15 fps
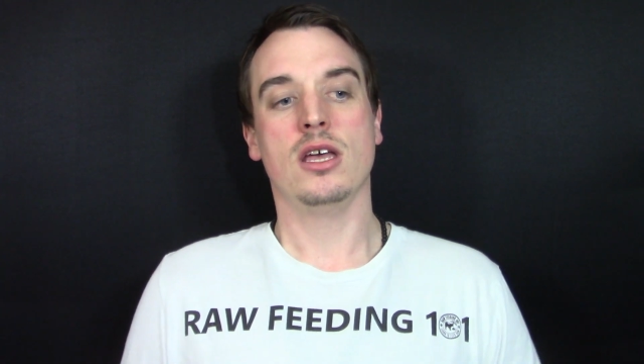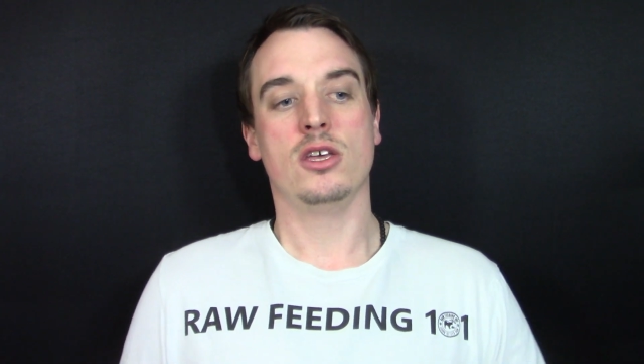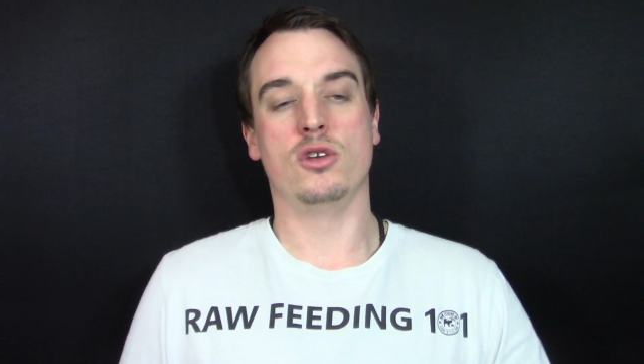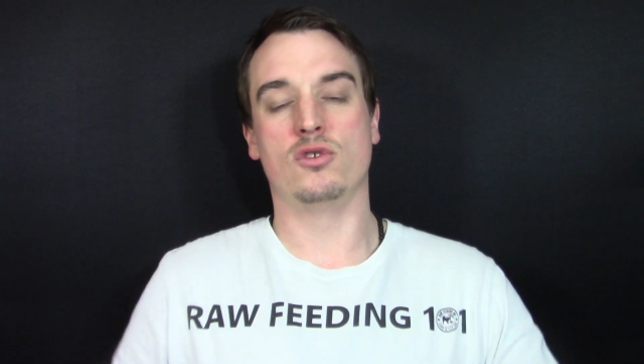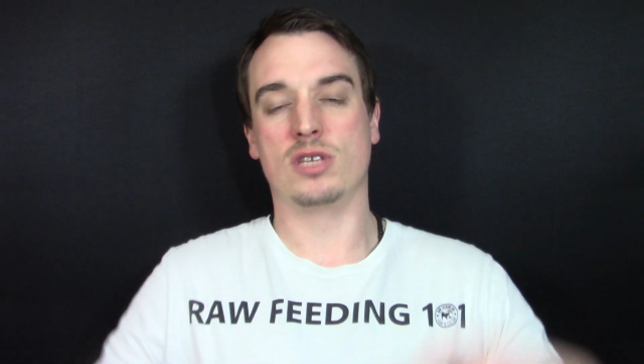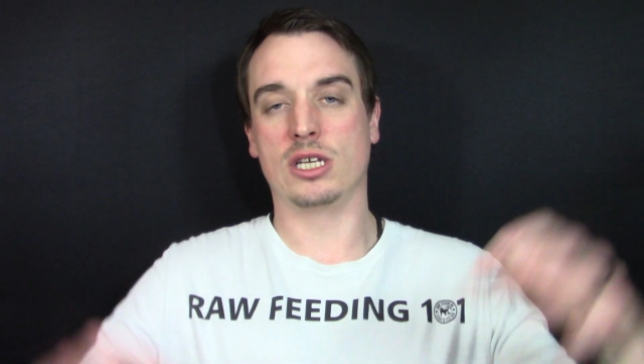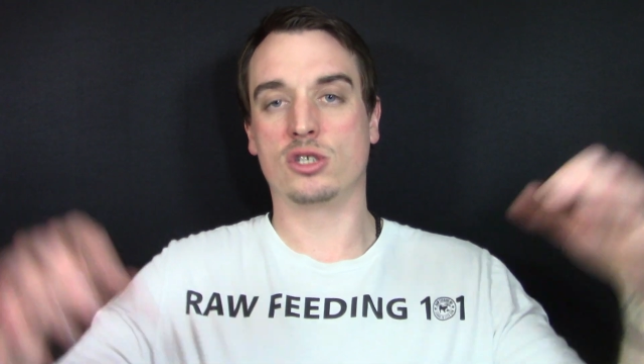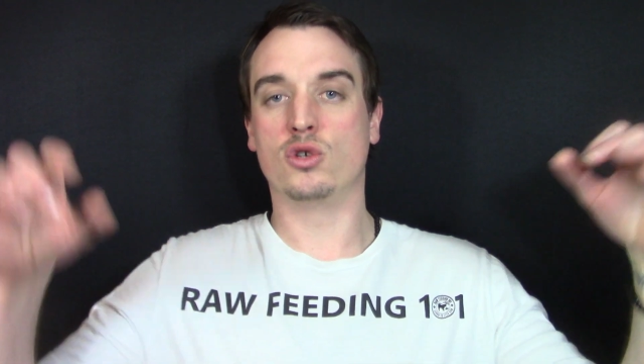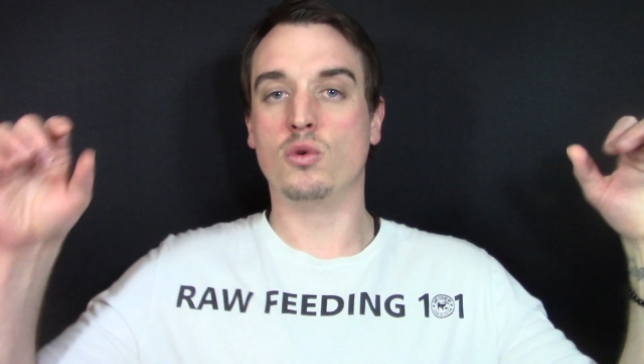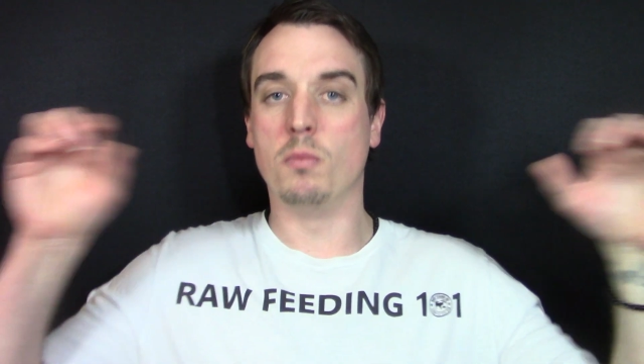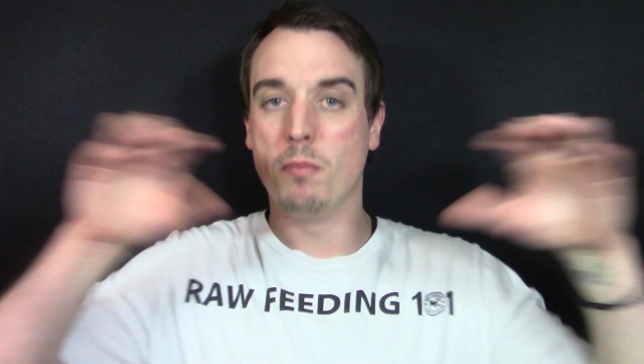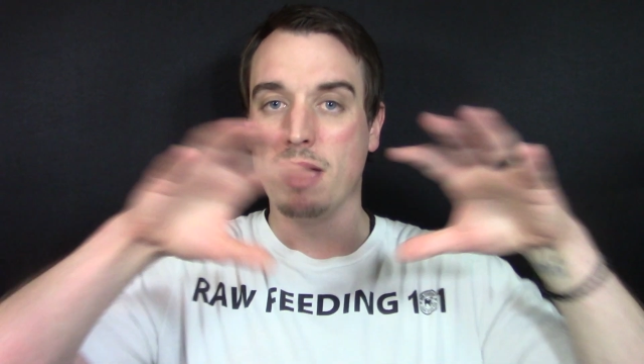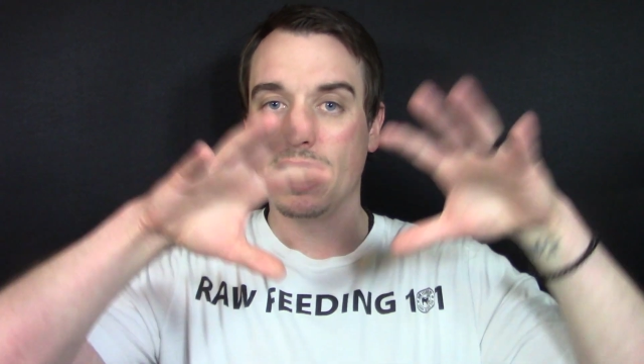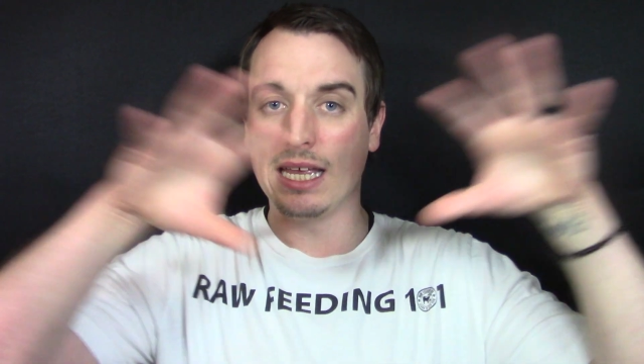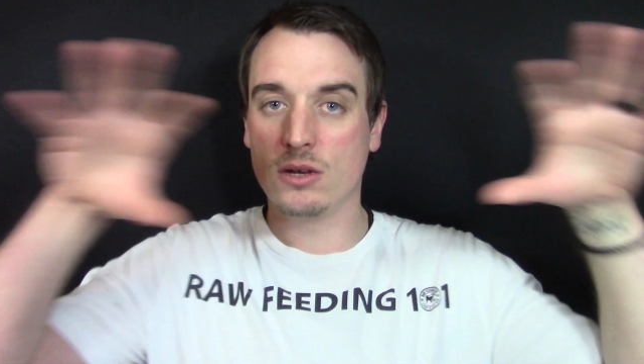using too
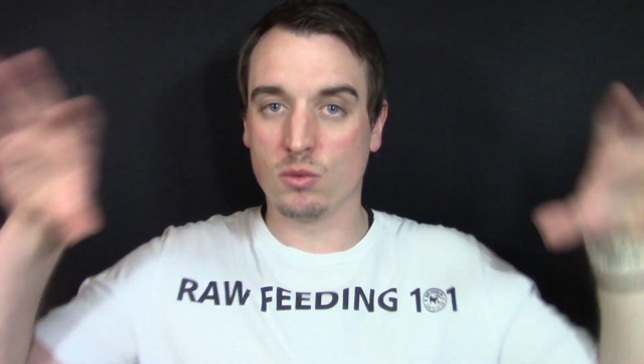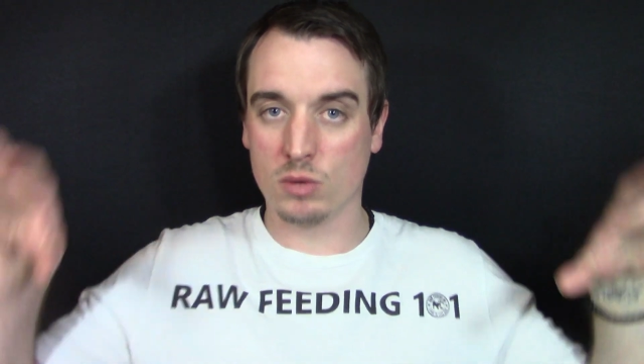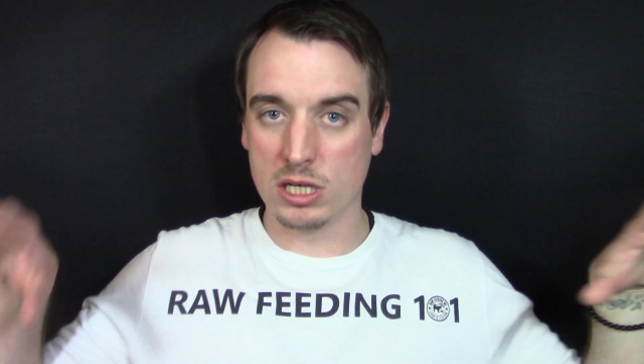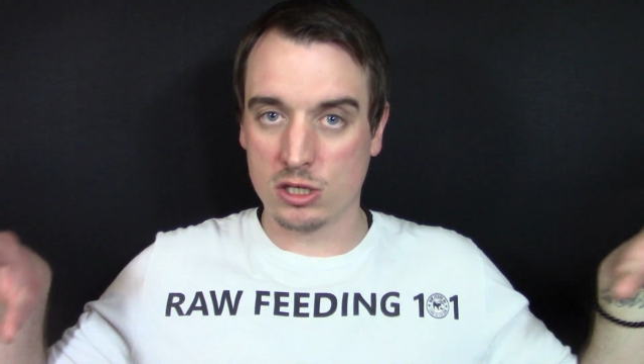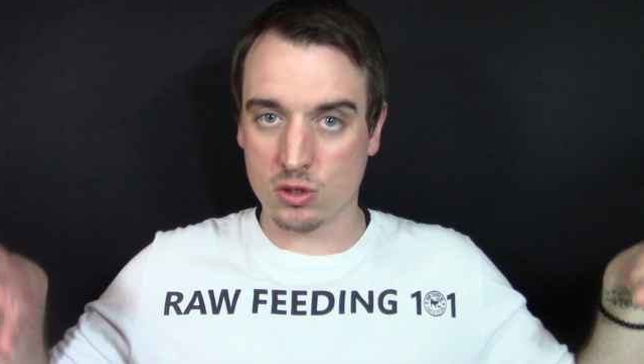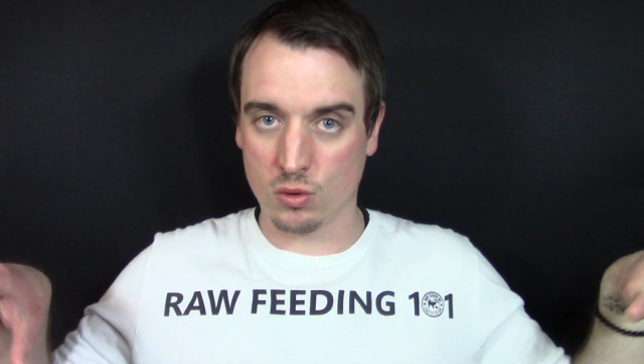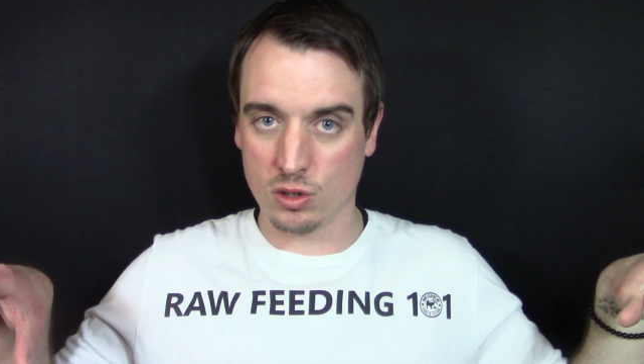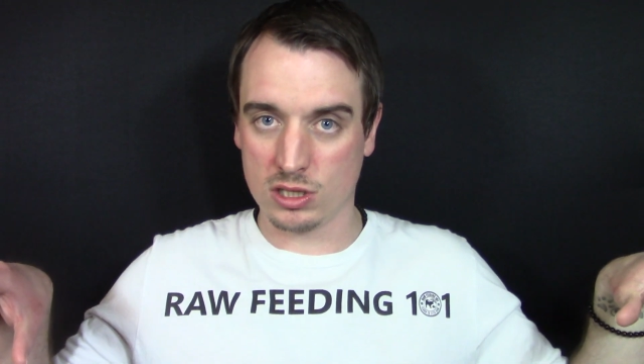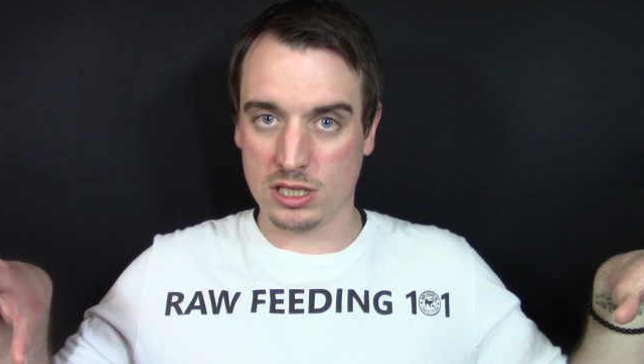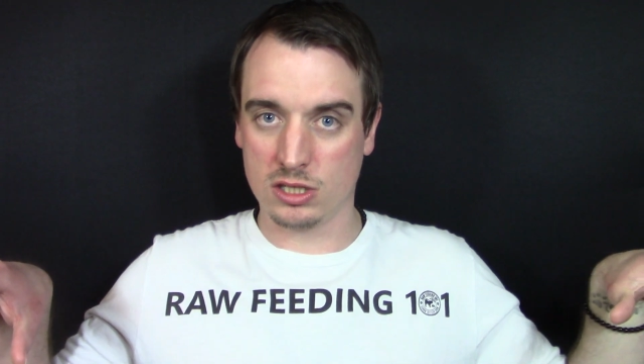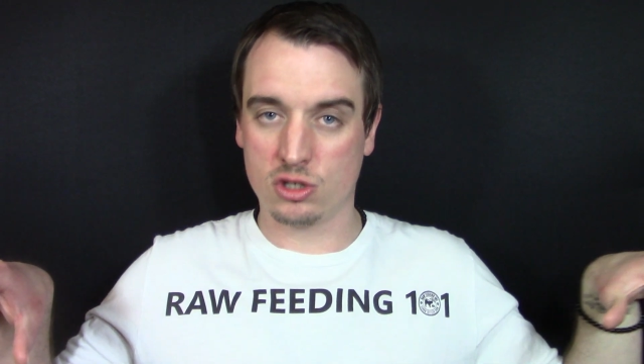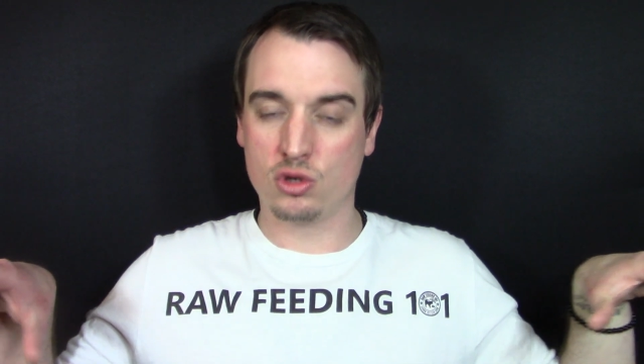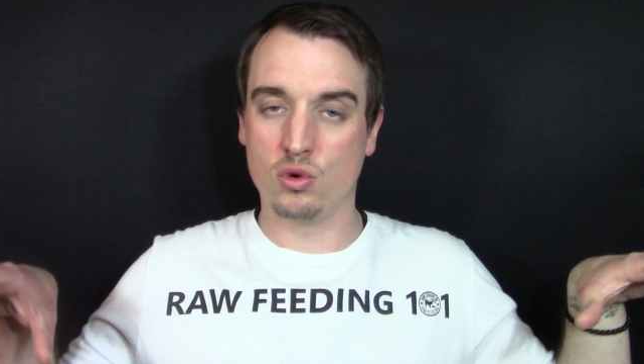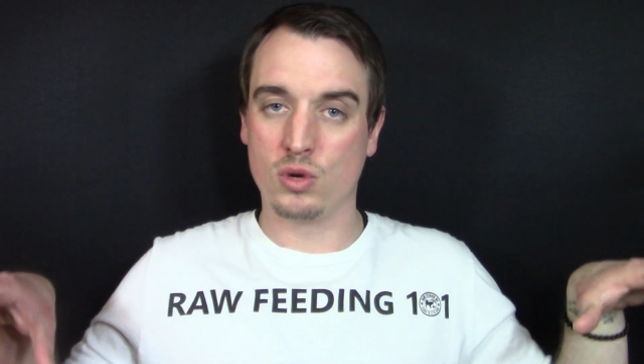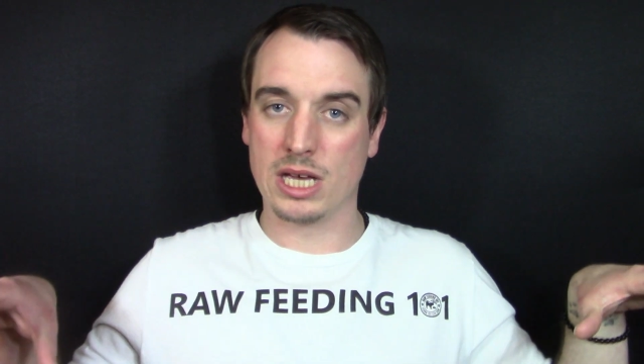many resources
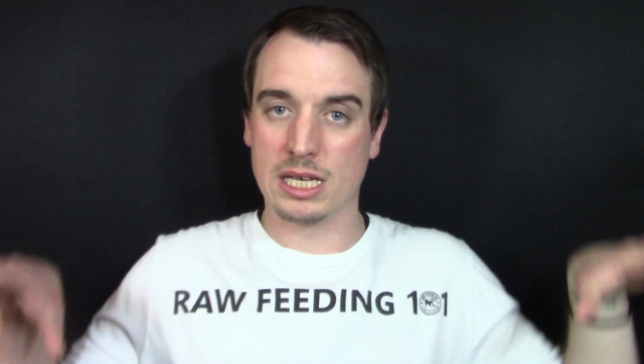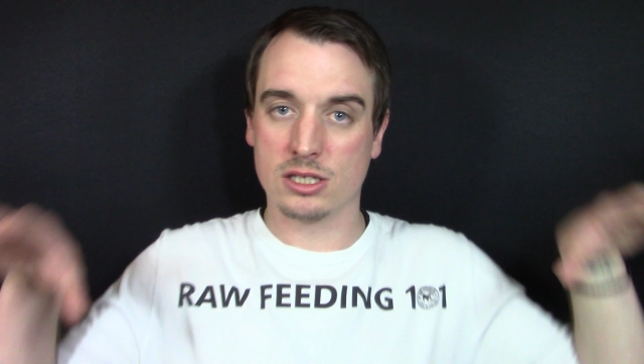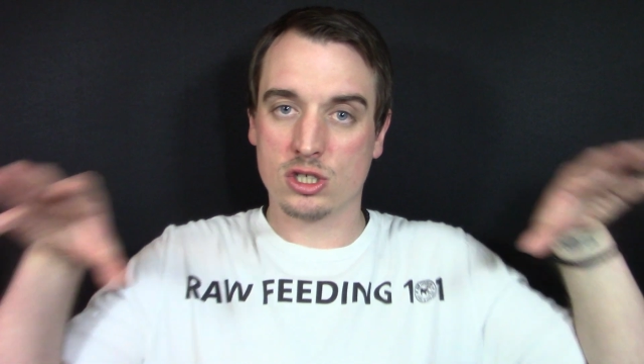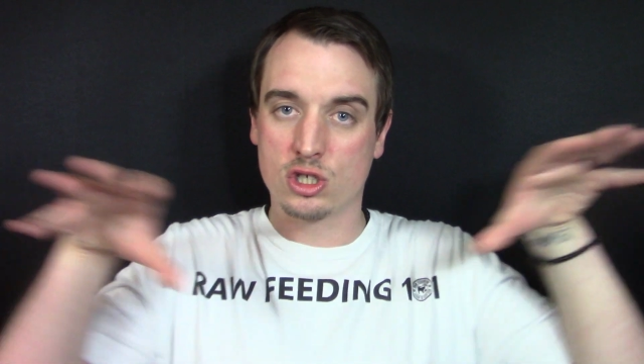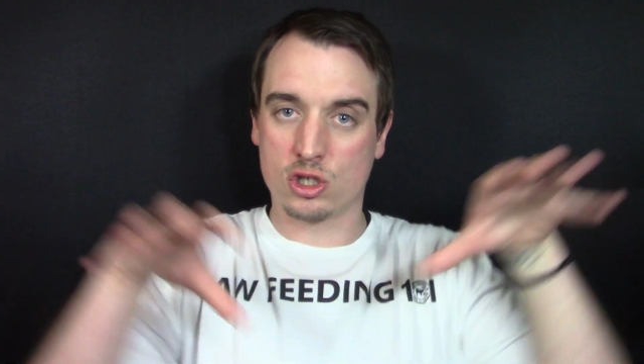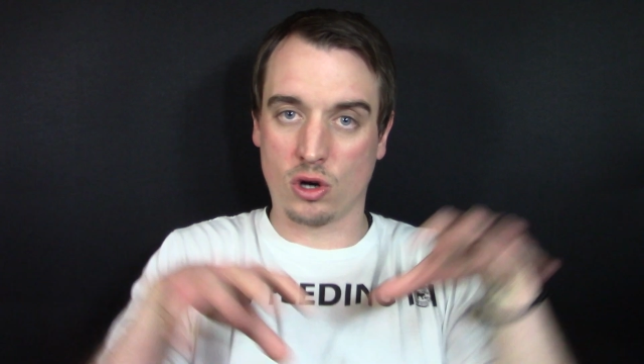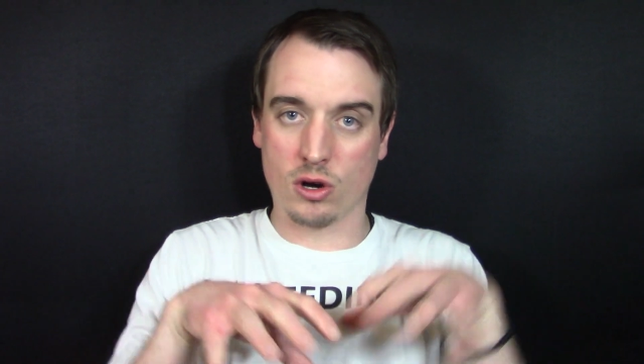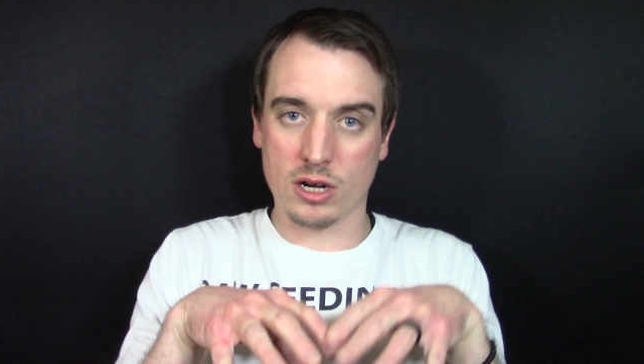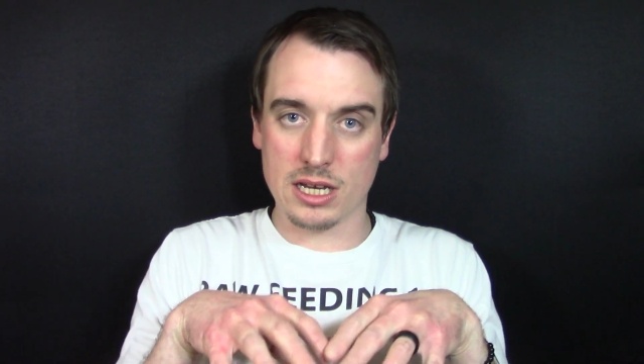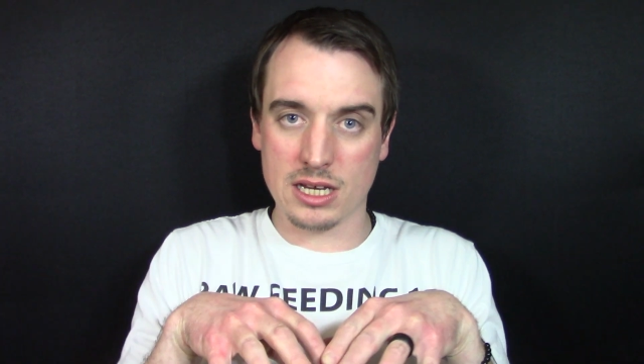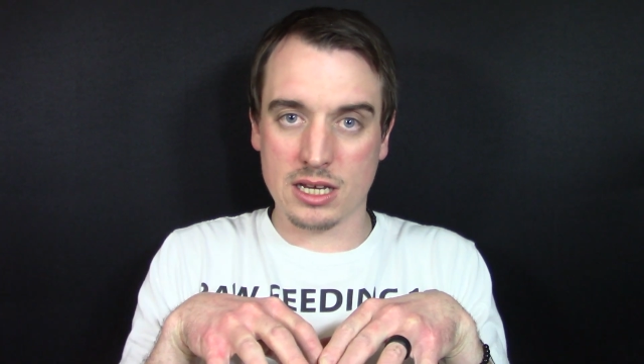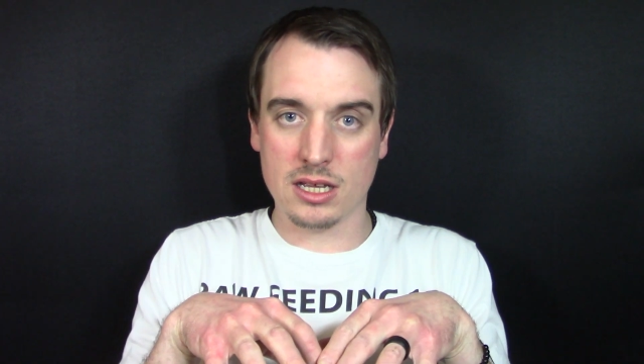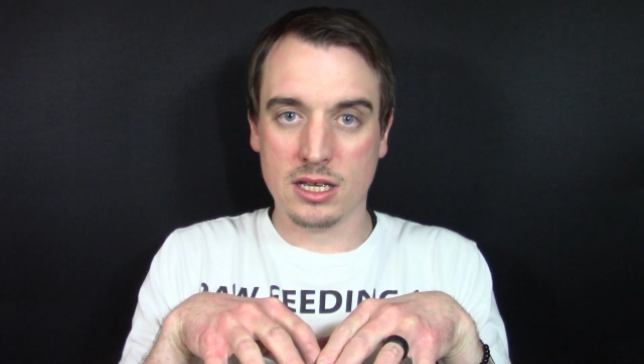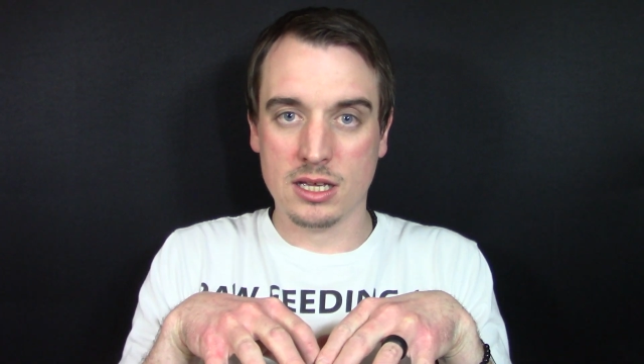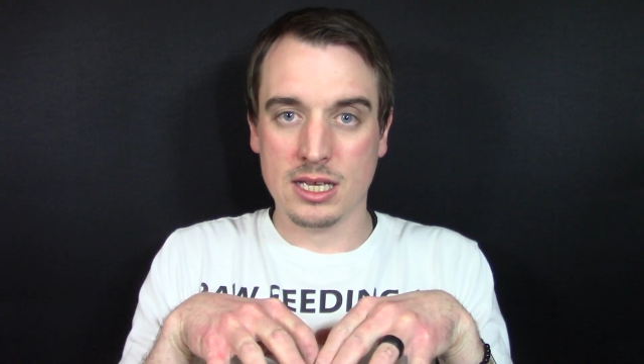to get started.